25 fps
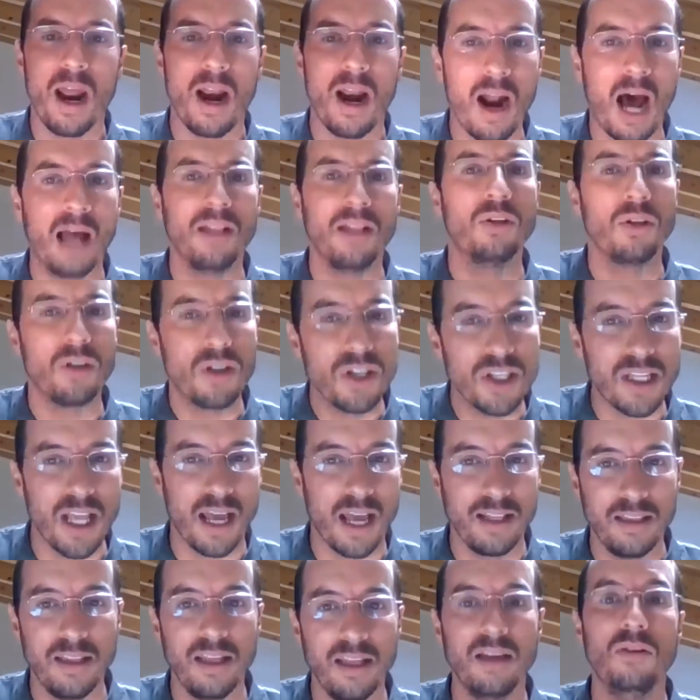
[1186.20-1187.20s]

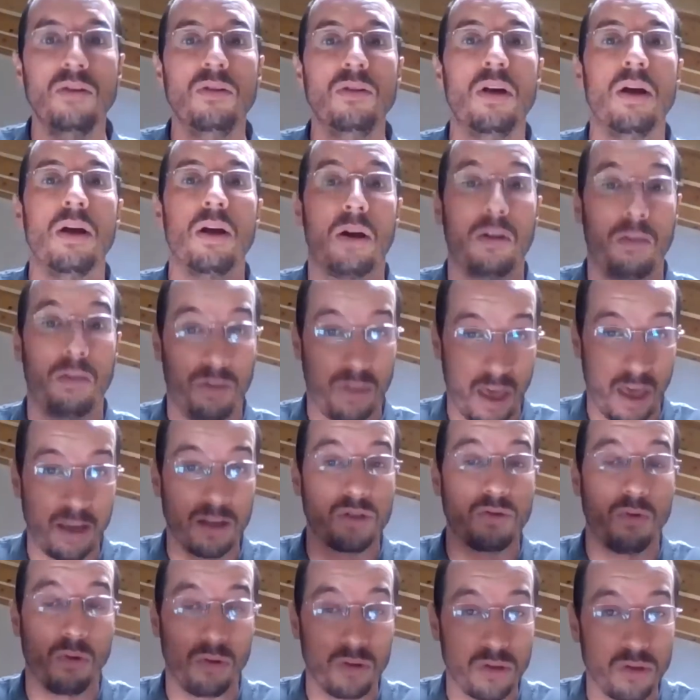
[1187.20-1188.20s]
understanding
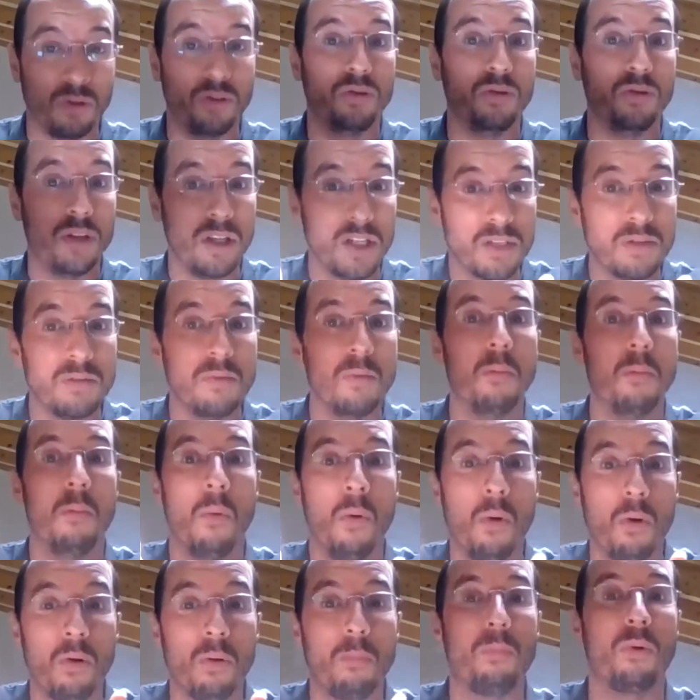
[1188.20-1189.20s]
thanks also to this
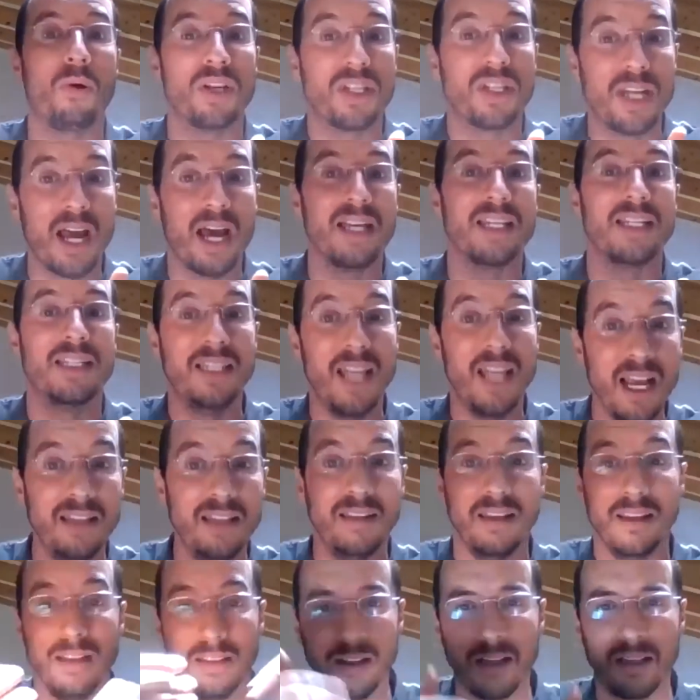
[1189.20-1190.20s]
more precise
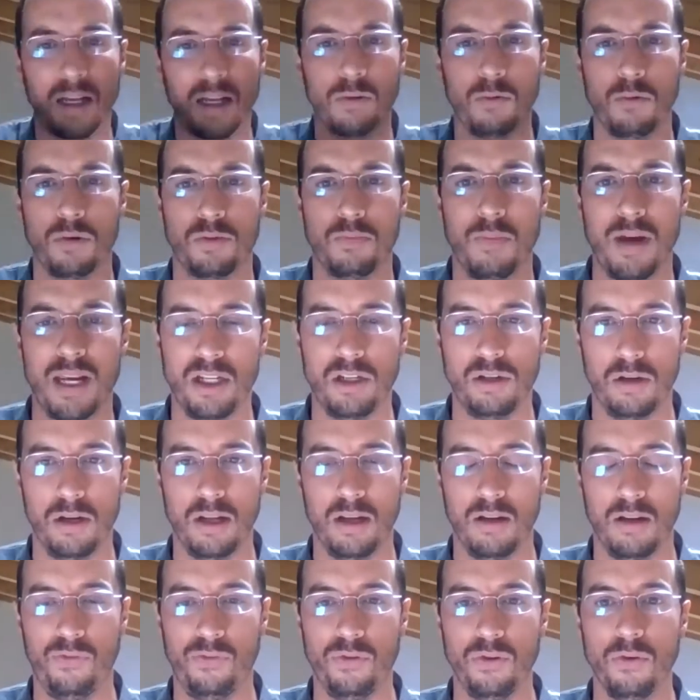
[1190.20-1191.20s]
dating that I was
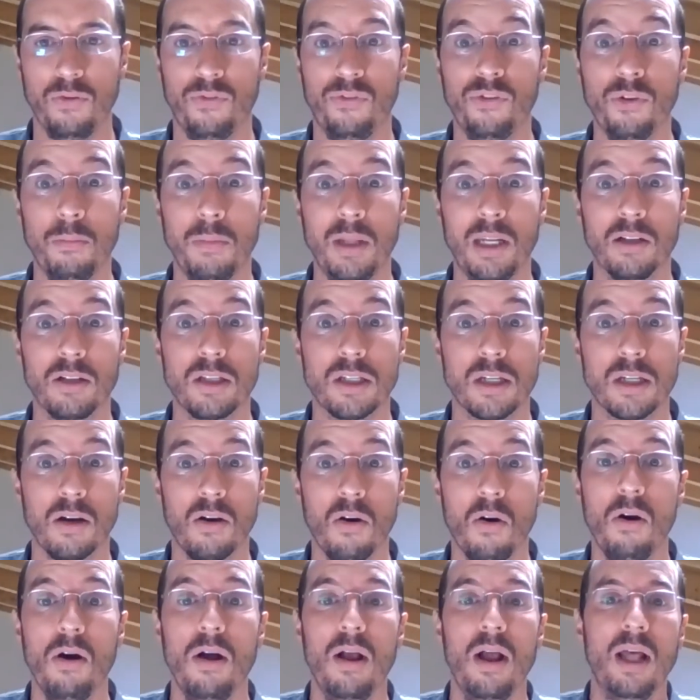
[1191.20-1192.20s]
mentioning few minutes
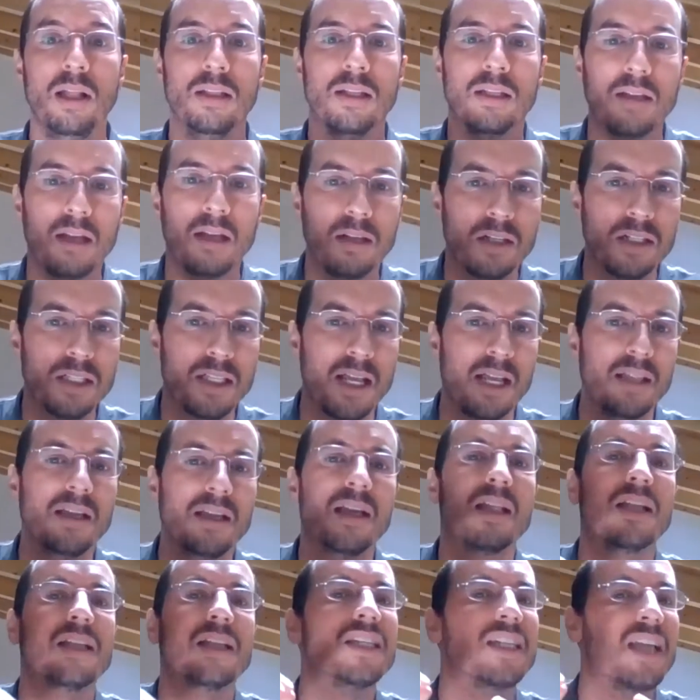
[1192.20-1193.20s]
ago, that understanding
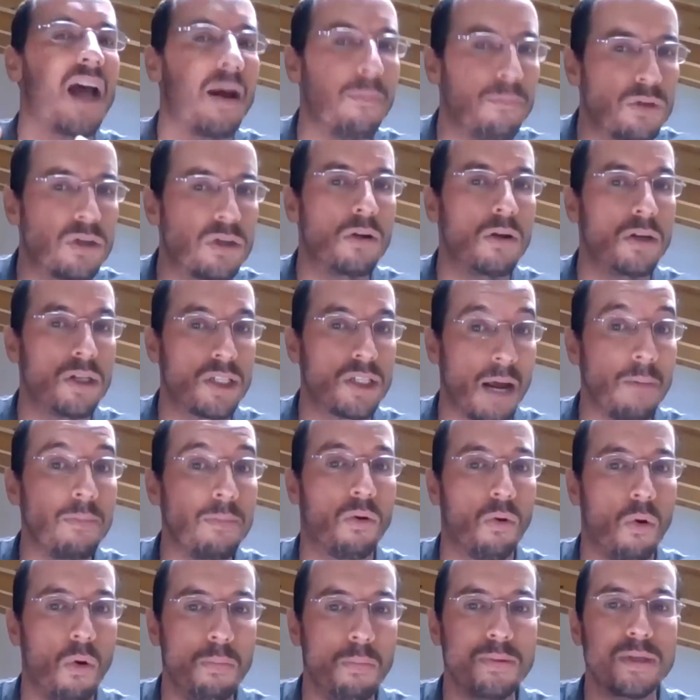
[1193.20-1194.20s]
that some
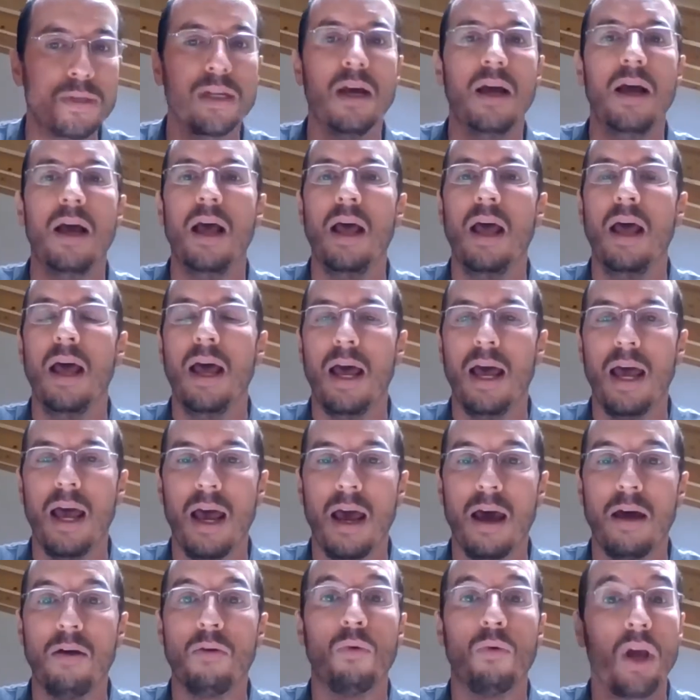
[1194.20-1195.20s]
groups
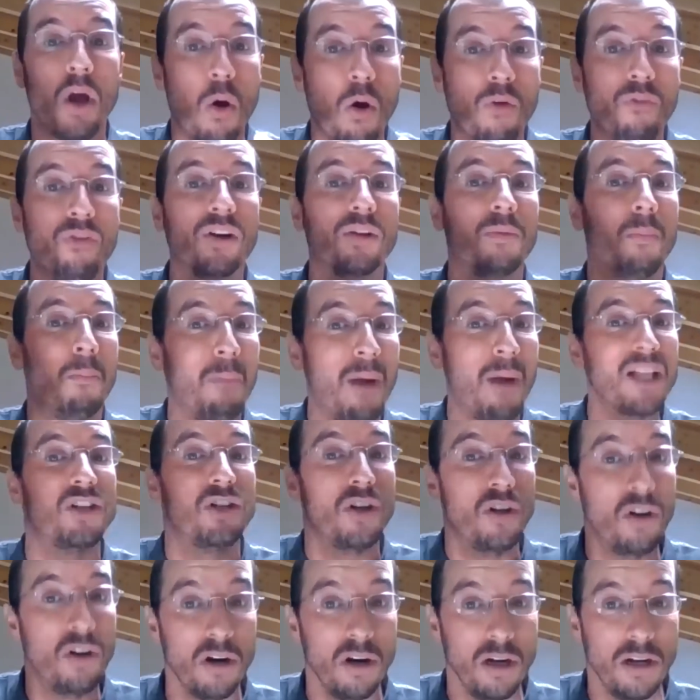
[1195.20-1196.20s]
recovered much
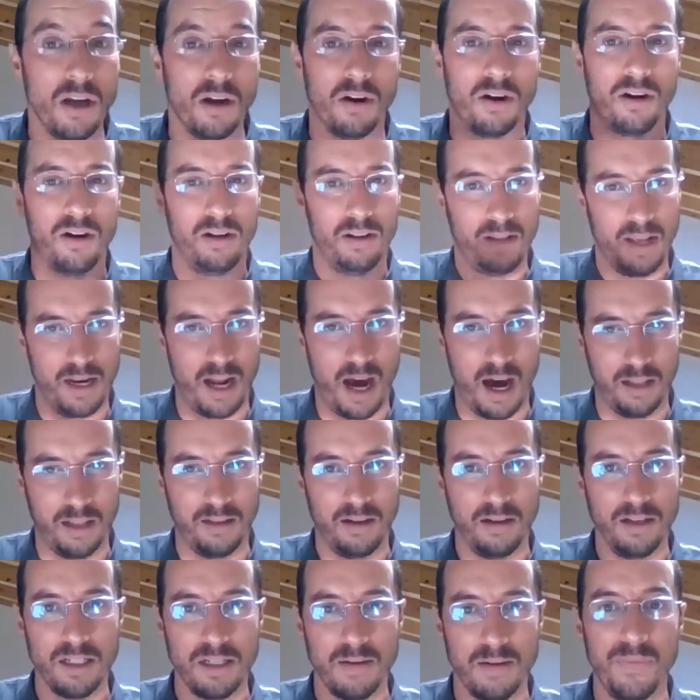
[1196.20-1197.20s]
earlier than
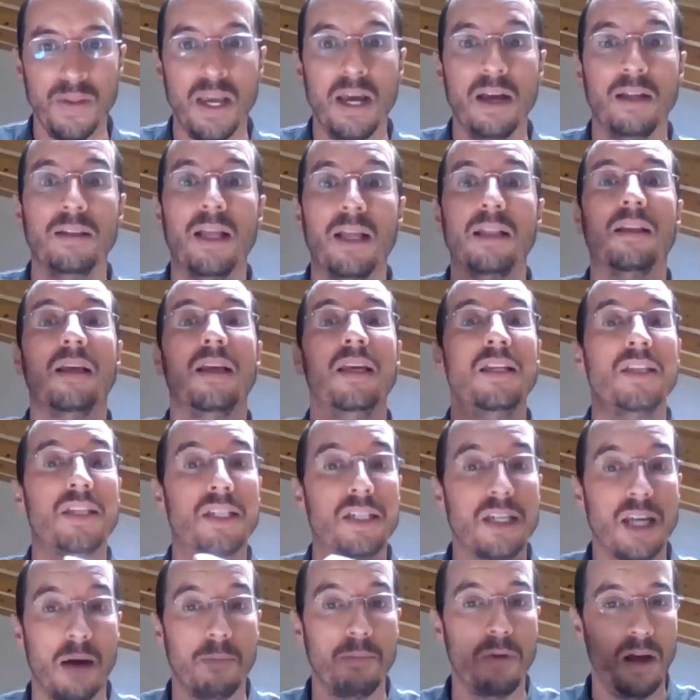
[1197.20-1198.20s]
others, that in
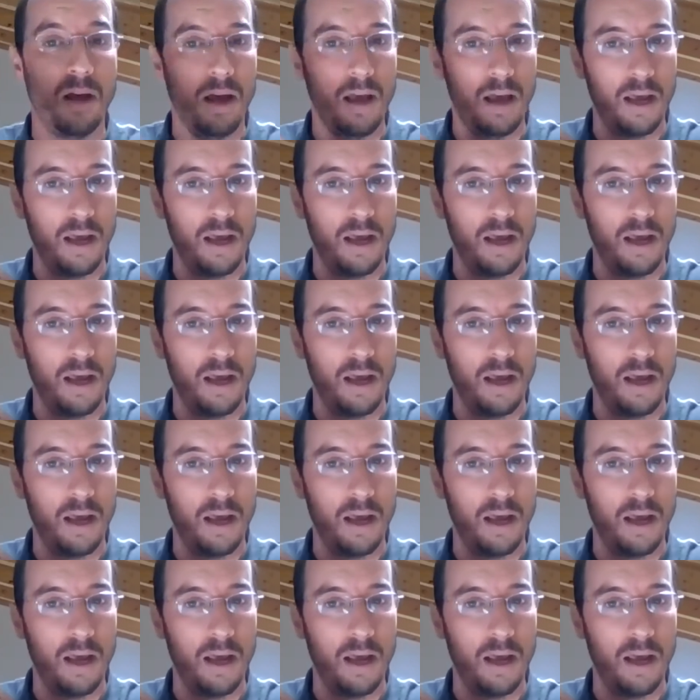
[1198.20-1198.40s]
some